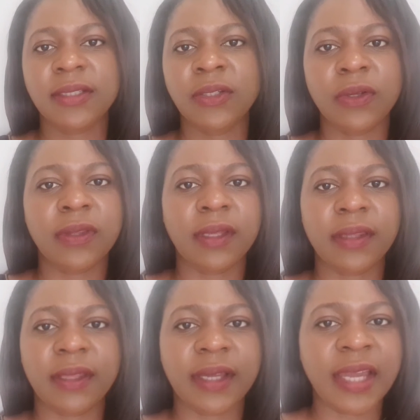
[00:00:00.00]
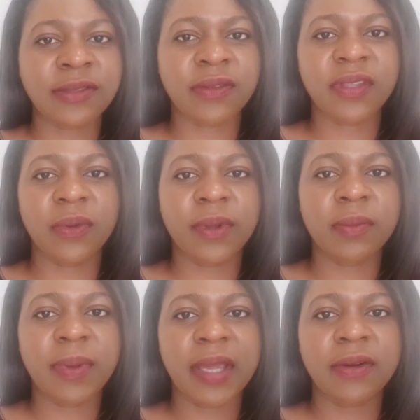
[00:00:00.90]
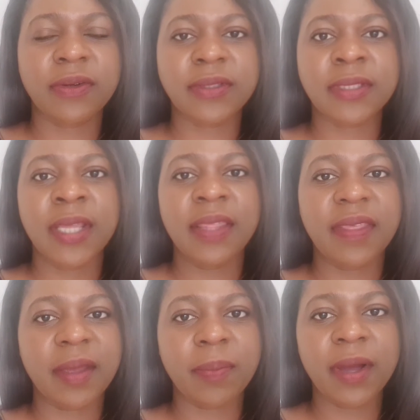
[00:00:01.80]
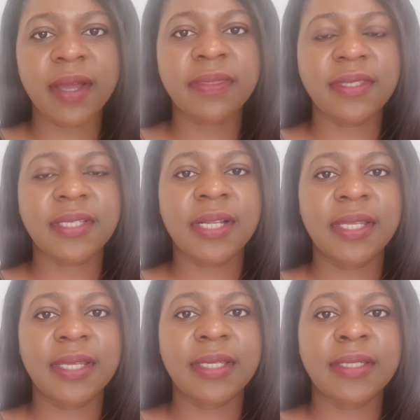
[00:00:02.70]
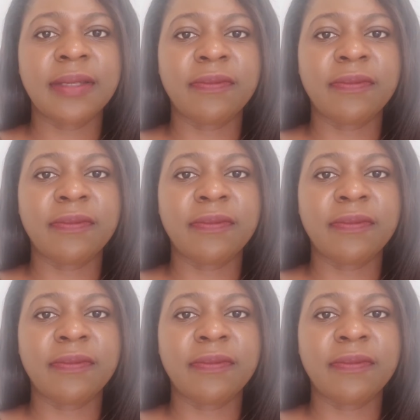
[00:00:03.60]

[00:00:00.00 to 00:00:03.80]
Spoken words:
the guys on their wheelbarrows, their path is cleared.